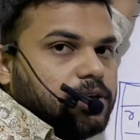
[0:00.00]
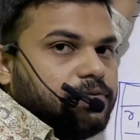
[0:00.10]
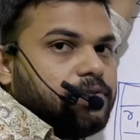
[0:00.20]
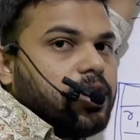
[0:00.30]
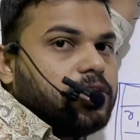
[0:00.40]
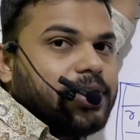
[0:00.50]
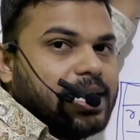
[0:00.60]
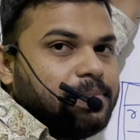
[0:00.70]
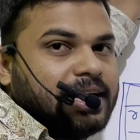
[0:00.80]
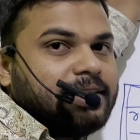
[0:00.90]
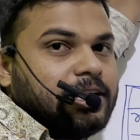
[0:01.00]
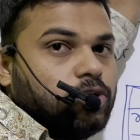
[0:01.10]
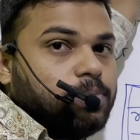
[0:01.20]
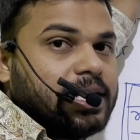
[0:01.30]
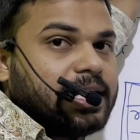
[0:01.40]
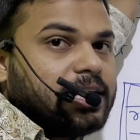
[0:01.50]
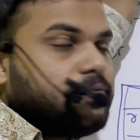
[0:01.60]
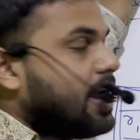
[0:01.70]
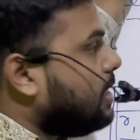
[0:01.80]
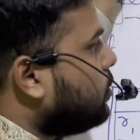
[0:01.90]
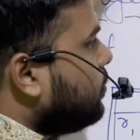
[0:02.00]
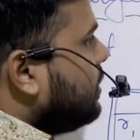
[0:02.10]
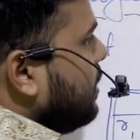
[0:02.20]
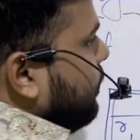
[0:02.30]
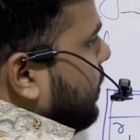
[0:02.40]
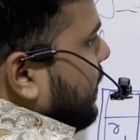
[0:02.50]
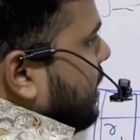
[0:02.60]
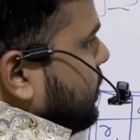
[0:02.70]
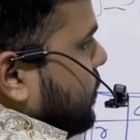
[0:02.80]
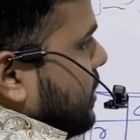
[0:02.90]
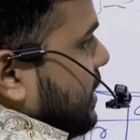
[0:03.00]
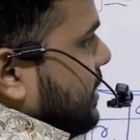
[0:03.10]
If we want to eliminate the duplicate value, then we will use